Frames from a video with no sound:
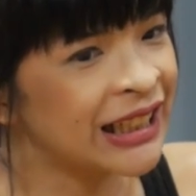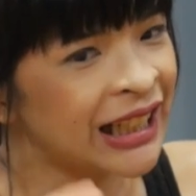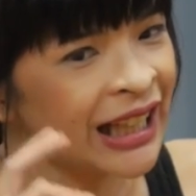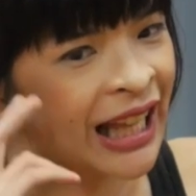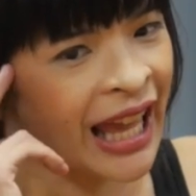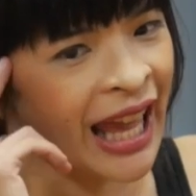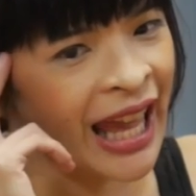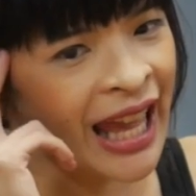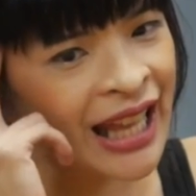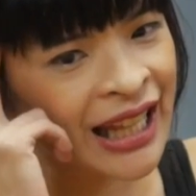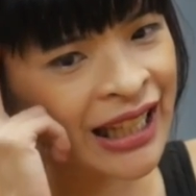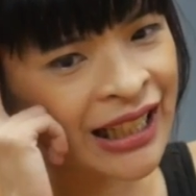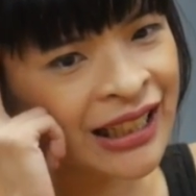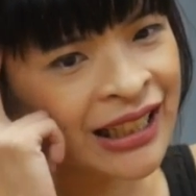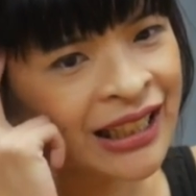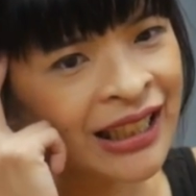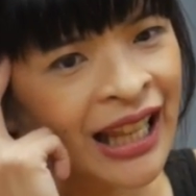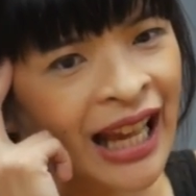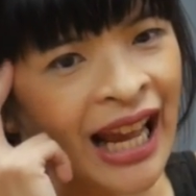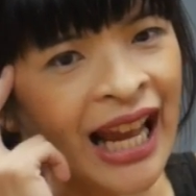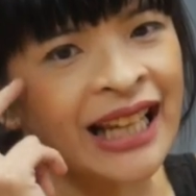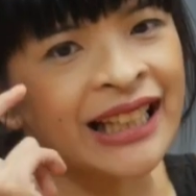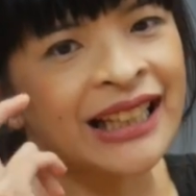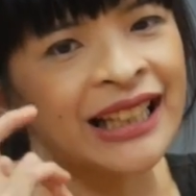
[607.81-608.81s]
And
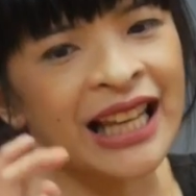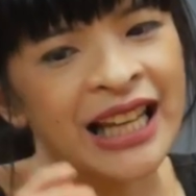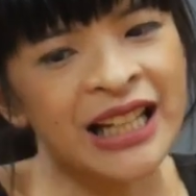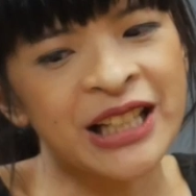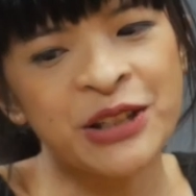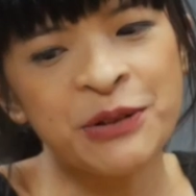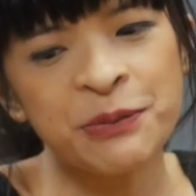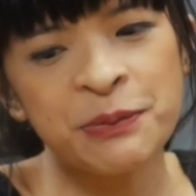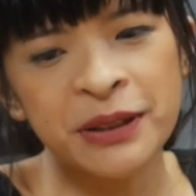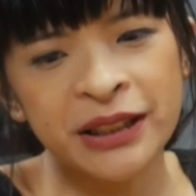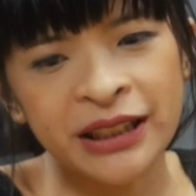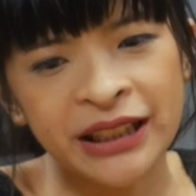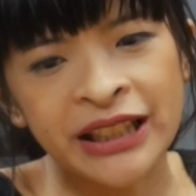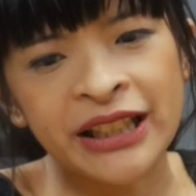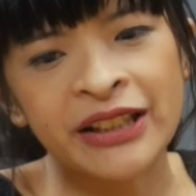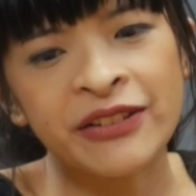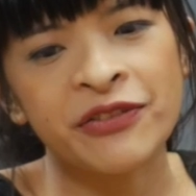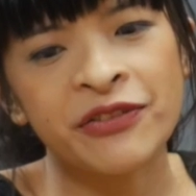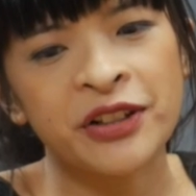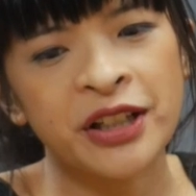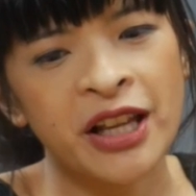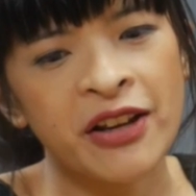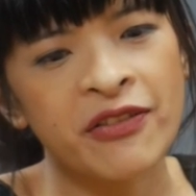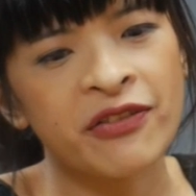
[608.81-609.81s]
I'd like to believe
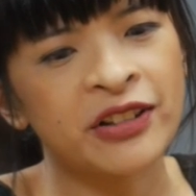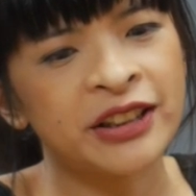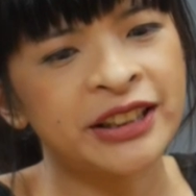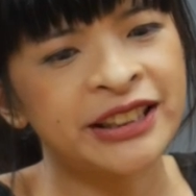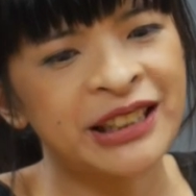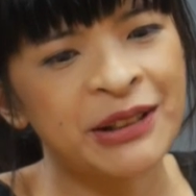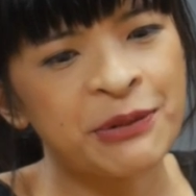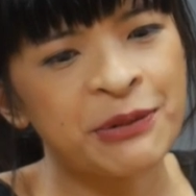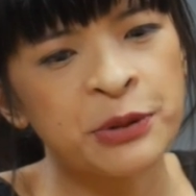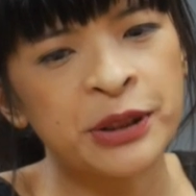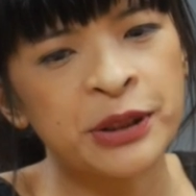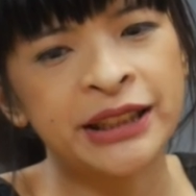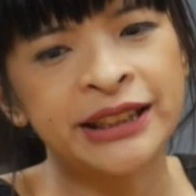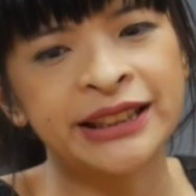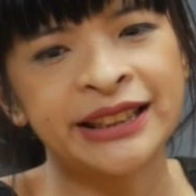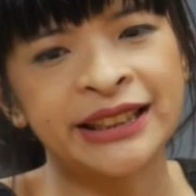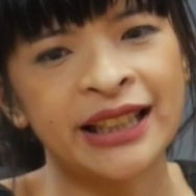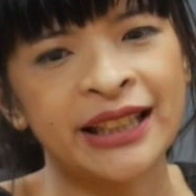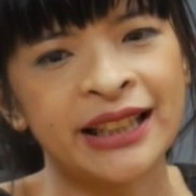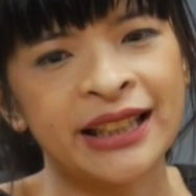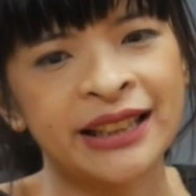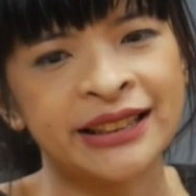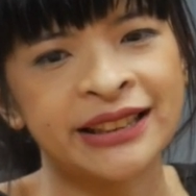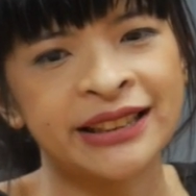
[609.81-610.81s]
whenever someone
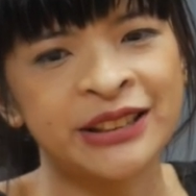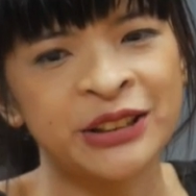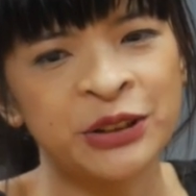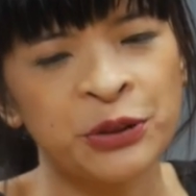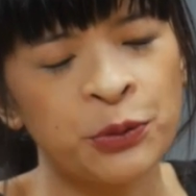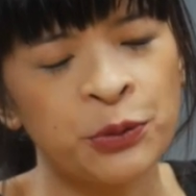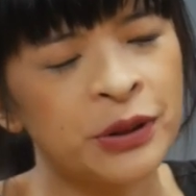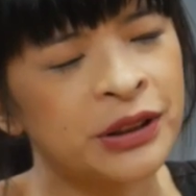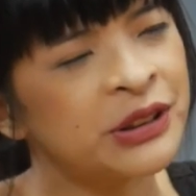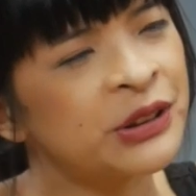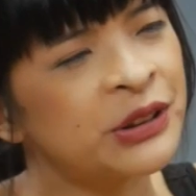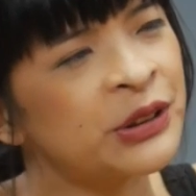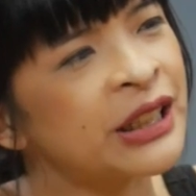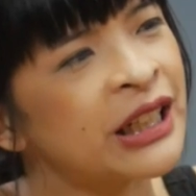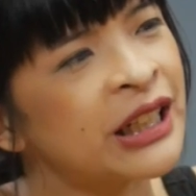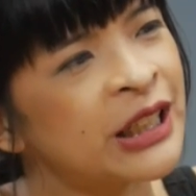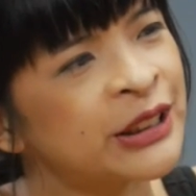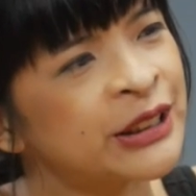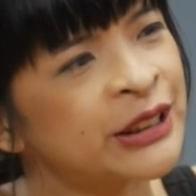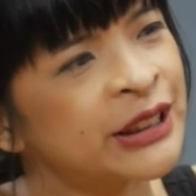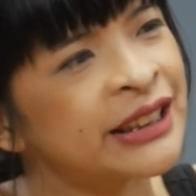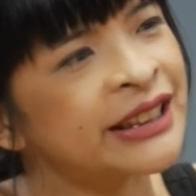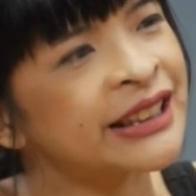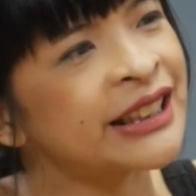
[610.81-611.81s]
says what
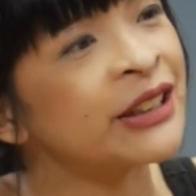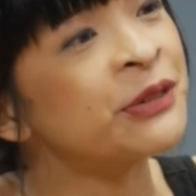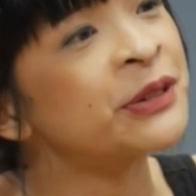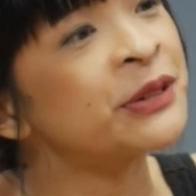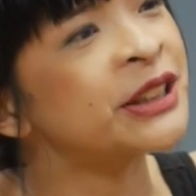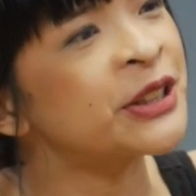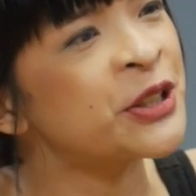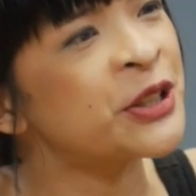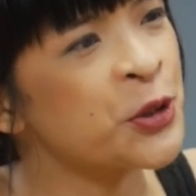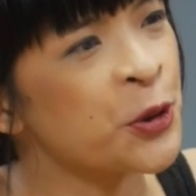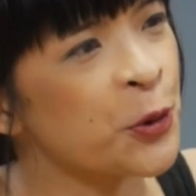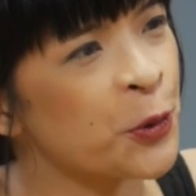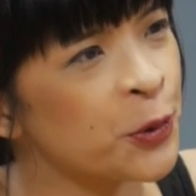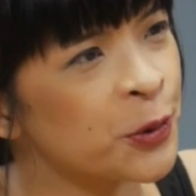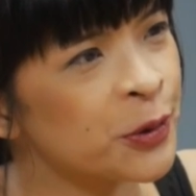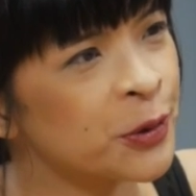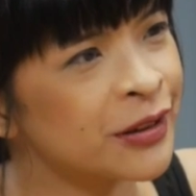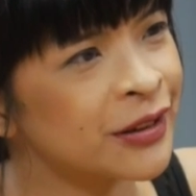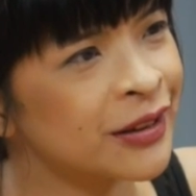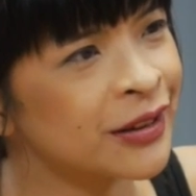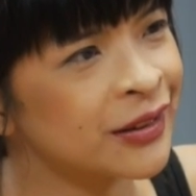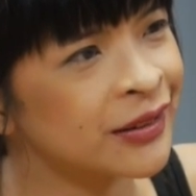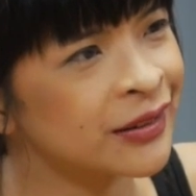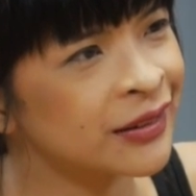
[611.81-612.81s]
Duterte said was a joke,
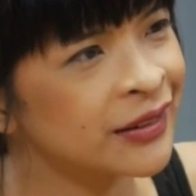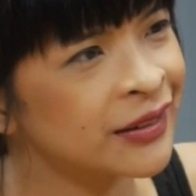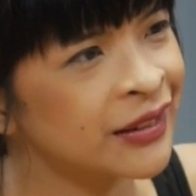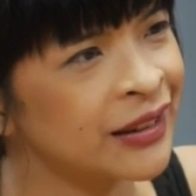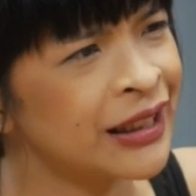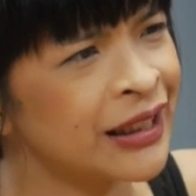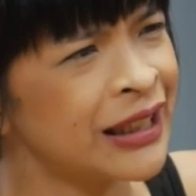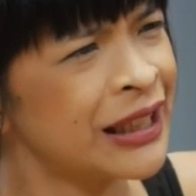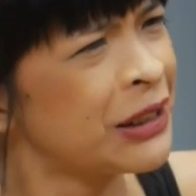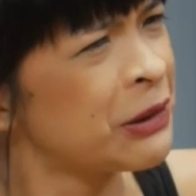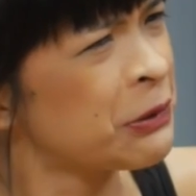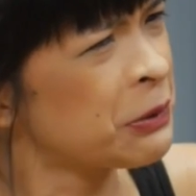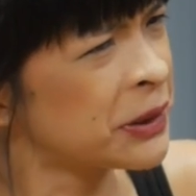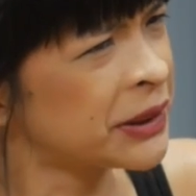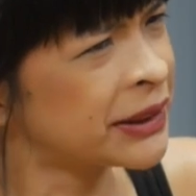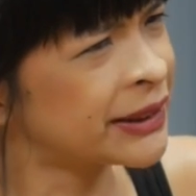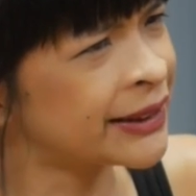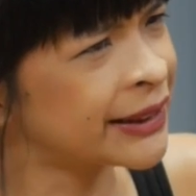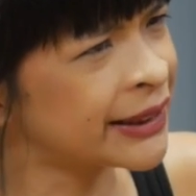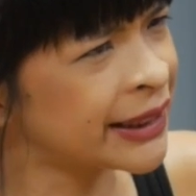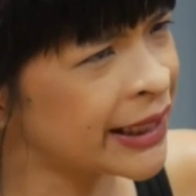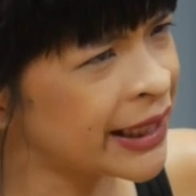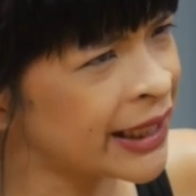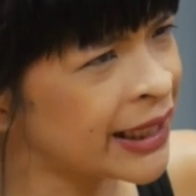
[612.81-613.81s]
he was
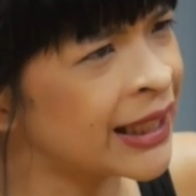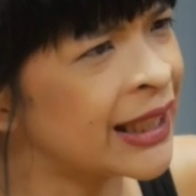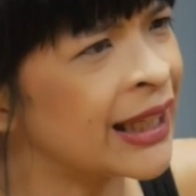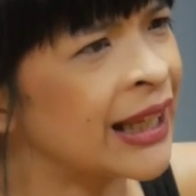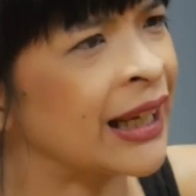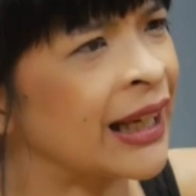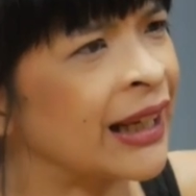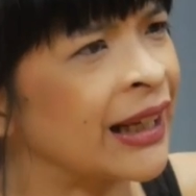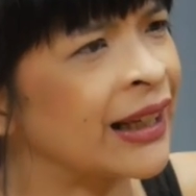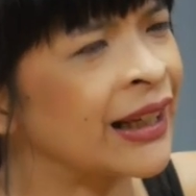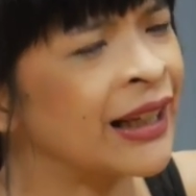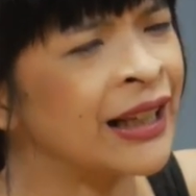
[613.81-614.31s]
kidding.